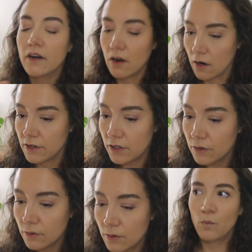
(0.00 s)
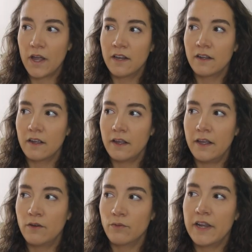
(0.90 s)
it on you, when
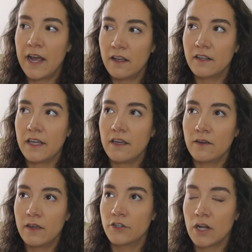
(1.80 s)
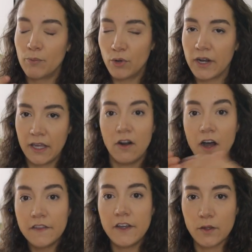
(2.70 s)
in reality, you're not putting it
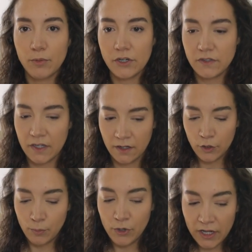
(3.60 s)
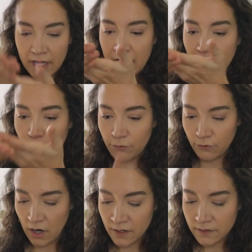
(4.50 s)
on the other person, you're putting it in
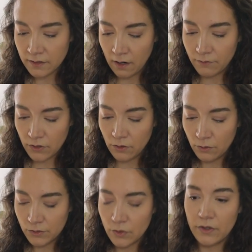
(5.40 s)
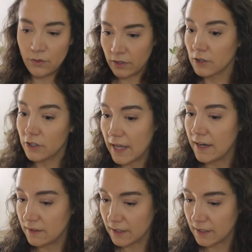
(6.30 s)
front of you so that you can look at it